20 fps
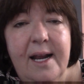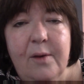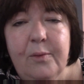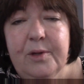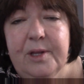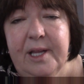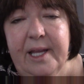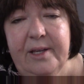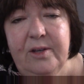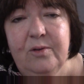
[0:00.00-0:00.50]

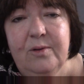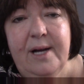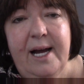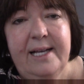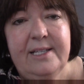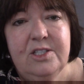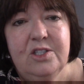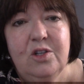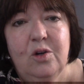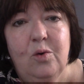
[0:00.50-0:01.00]
would let you
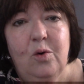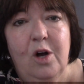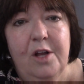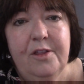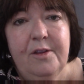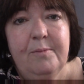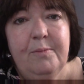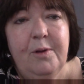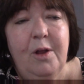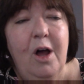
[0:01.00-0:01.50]
guys know
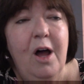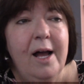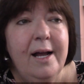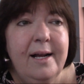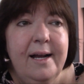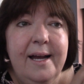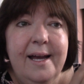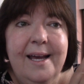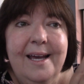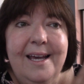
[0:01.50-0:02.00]
on the
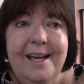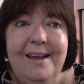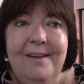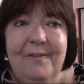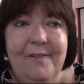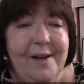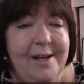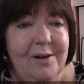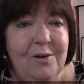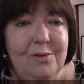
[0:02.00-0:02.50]
blog.
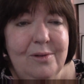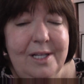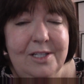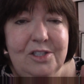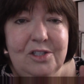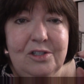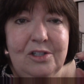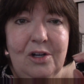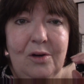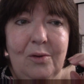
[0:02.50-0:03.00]
If I don't
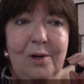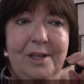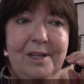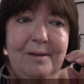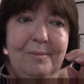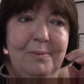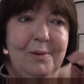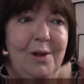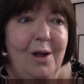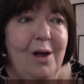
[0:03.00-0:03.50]
let you know on
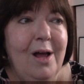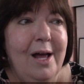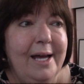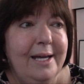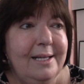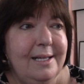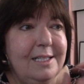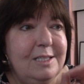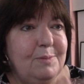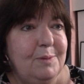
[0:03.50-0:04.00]
the
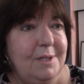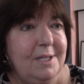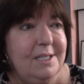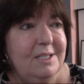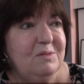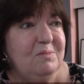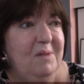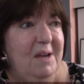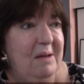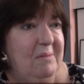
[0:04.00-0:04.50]
blog, it's
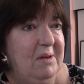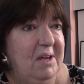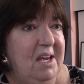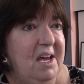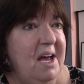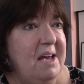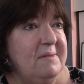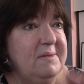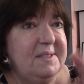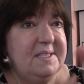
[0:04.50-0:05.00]
because maybe
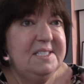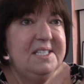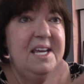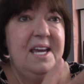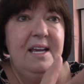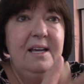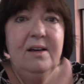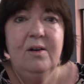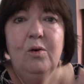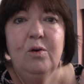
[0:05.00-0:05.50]
I'm
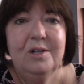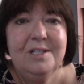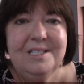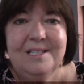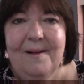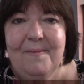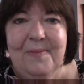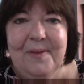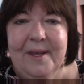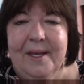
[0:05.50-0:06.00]
sick or
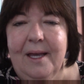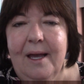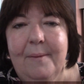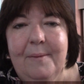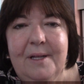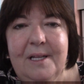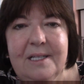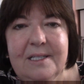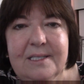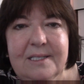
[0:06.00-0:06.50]
something. I
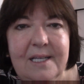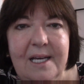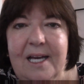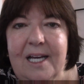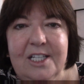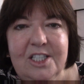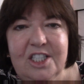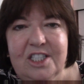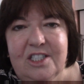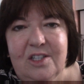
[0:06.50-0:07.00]
mean,
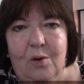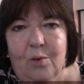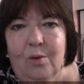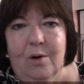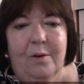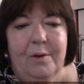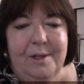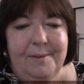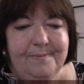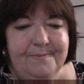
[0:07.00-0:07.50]
just don't
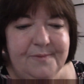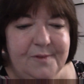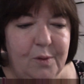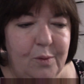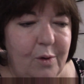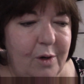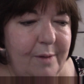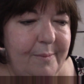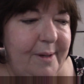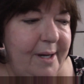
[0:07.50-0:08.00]
worry. Don't
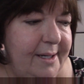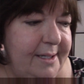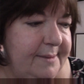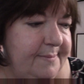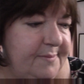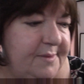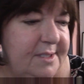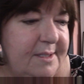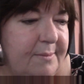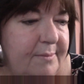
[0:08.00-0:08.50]
worry about
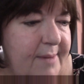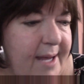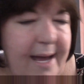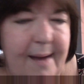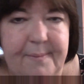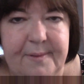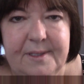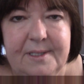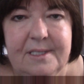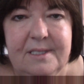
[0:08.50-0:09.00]
it. Something
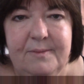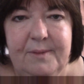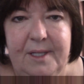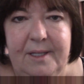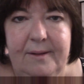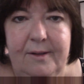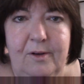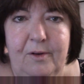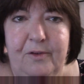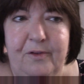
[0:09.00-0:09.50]
happens to
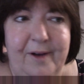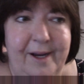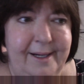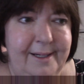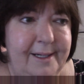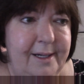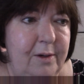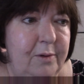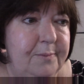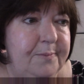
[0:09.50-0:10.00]
me. You'll
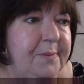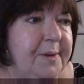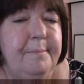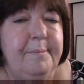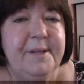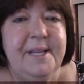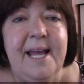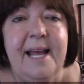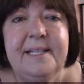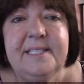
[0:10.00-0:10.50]
find out.
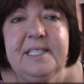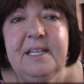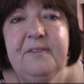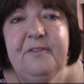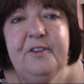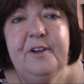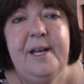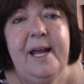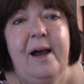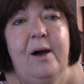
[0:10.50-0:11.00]
But that's it
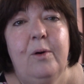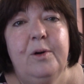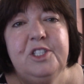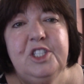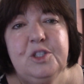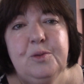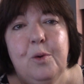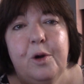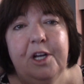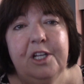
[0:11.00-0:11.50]
for now. I
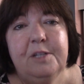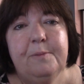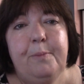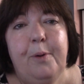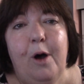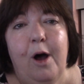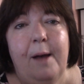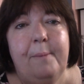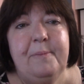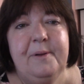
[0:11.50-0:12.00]
just wanted to
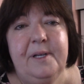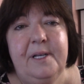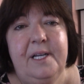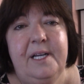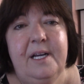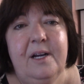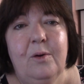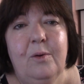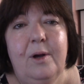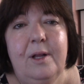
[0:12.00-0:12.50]
pop in
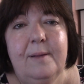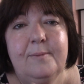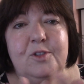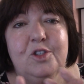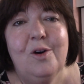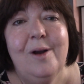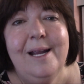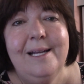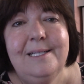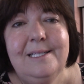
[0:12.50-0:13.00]
here while I'm
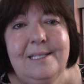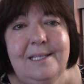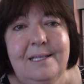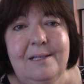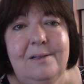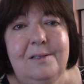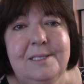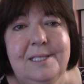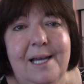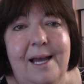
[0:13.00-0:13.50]
trying to
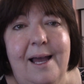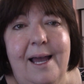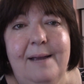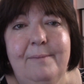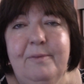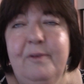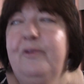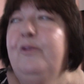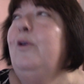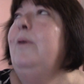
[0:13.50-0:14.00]
kill
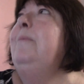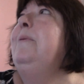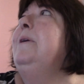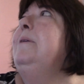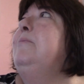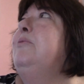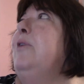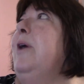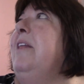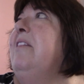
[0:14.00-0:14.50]
time before
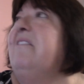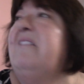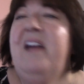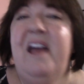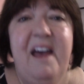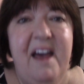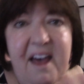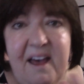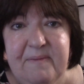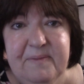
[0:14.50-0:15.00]
Big Brother.
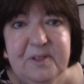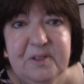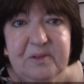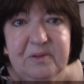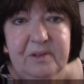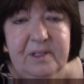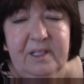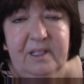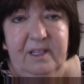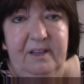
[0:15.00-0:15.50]

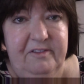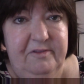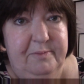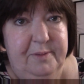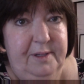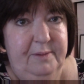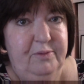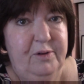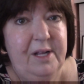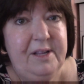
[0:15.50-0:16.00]
Absolutely love
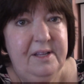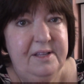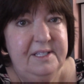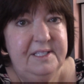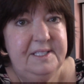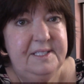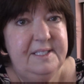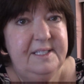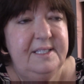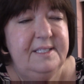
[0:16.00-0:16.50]
Big Brother
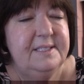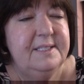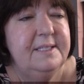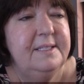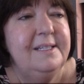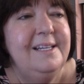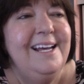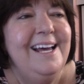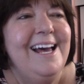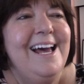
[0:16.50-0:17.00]
this
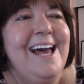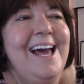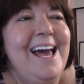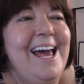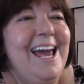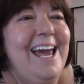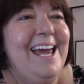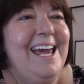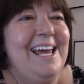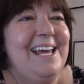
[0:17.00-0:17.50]
season.
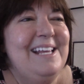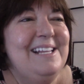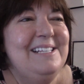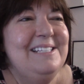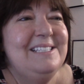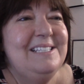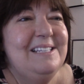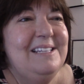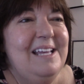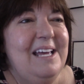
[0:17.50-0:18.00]
And
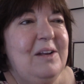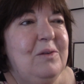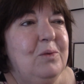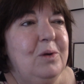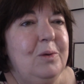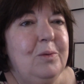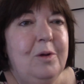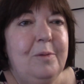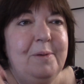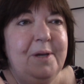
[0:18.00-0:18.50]
then
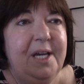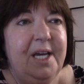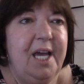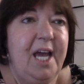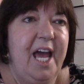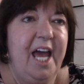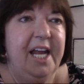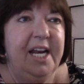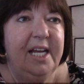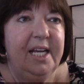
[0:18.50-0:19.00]
we will be
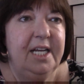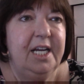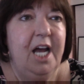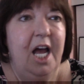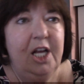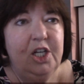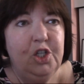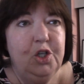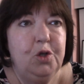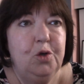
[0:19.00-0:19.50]
heading
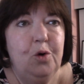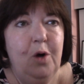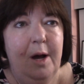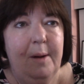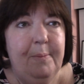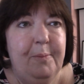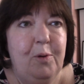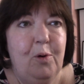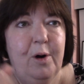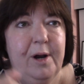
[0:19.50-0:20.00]
to
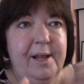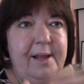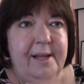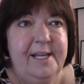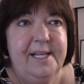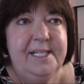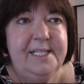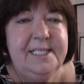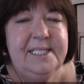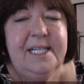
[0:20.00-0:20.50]

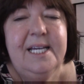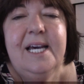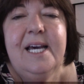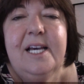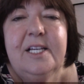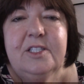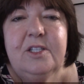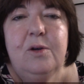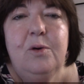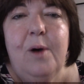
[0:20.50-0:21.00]
Portland.
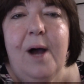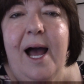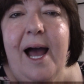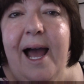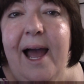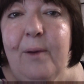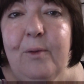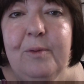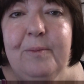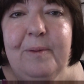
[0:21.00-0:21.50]
So
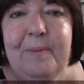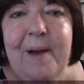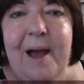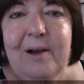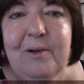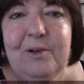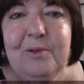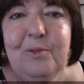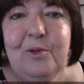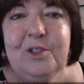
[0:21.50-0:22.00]
I will be
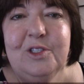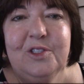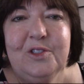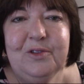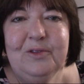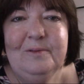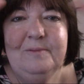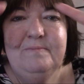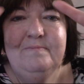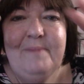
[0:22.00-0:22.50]
back with more
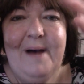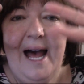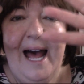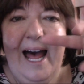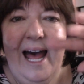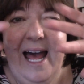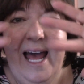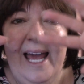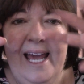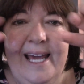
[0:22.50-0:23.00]
soon.
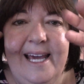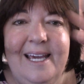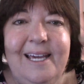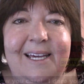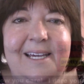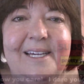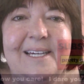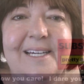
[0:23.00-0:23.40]
Bye. Bye.